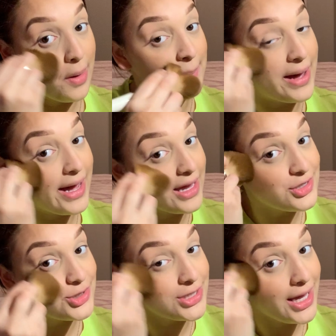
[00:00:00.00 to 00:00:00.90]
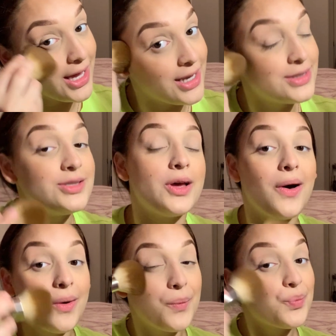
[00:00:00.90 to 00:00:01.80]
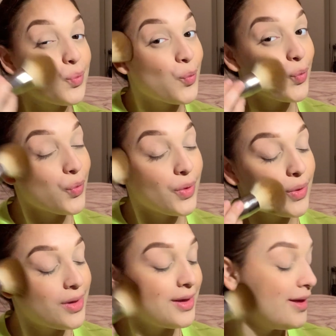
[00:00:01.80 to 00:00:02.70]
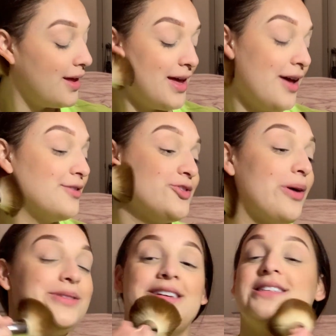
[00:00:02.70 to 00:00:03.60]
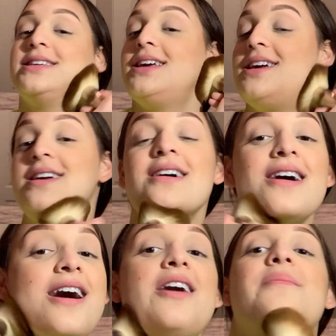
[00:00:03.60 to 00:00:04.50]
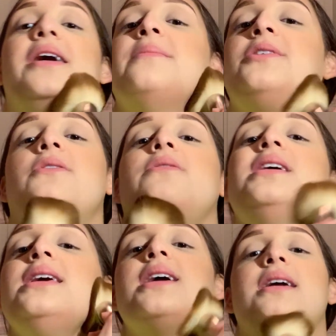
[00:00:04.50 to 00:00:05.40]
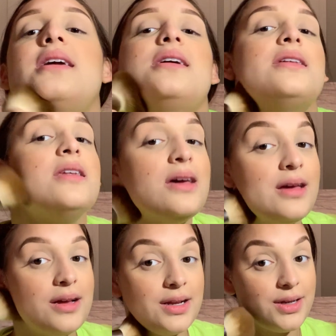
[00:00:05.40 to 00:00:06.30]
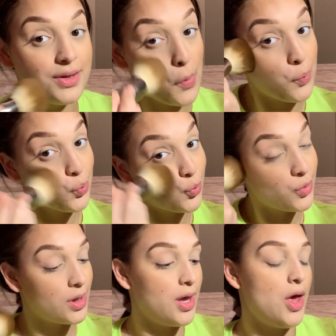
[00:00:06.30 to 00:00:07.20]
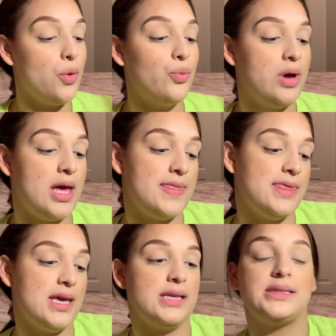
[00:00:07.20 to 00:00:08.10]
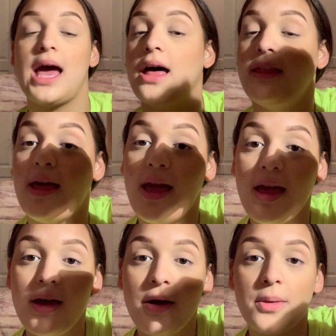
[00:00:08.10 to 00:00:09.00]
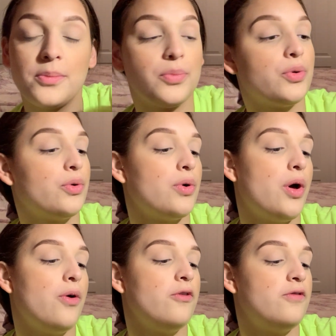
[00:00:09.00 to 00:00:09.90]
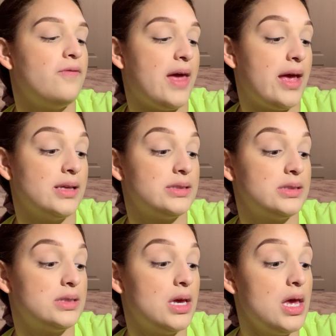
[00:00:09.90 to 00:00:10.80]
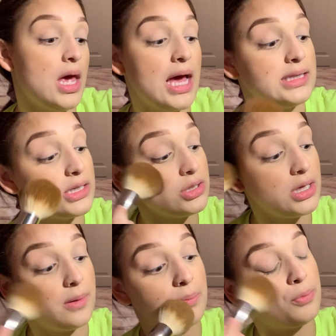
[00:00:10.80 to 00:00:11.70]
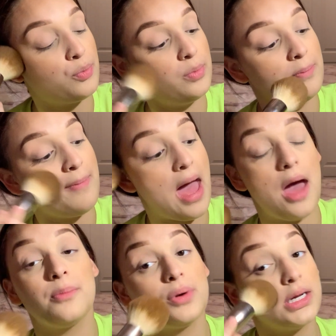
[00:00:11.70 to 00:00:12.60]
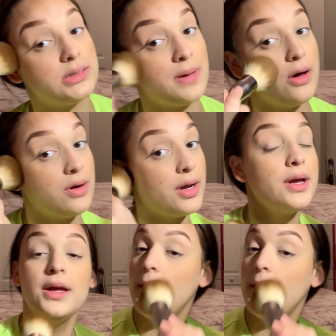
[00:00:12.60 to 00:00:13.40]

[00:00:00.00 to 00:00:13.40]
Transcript: my shade, so it was traumatizing. I'm going in with this LA Pro Face. It's actually a matte press powder,